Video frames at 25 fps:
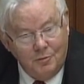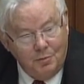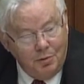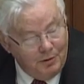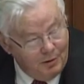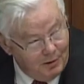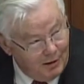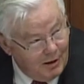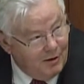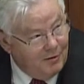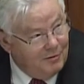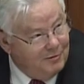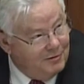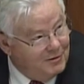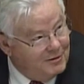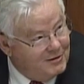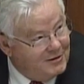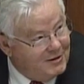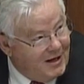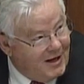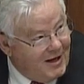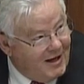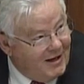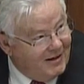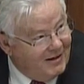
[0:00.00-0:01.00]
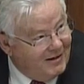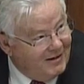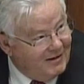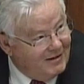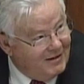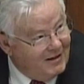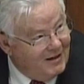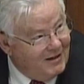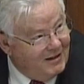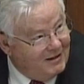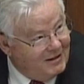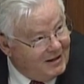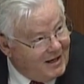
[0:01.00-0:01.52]
Pallone to sign it,
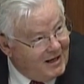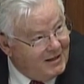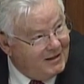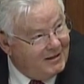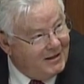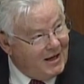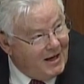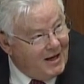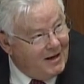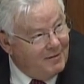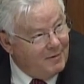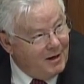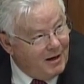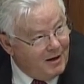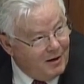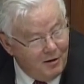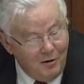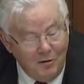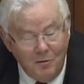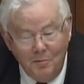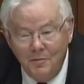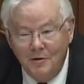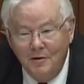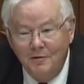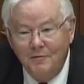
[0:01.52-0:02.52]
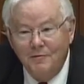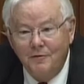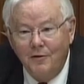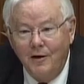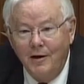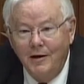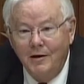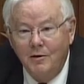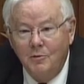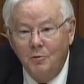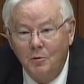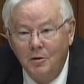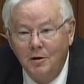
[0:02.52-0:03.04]
and at that time I hope that
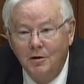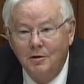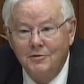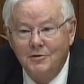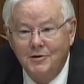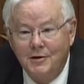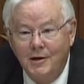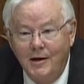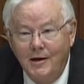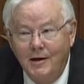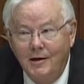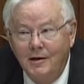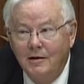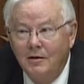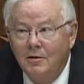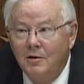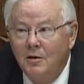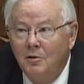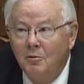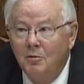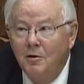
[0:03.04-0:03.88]
Frank will sign it.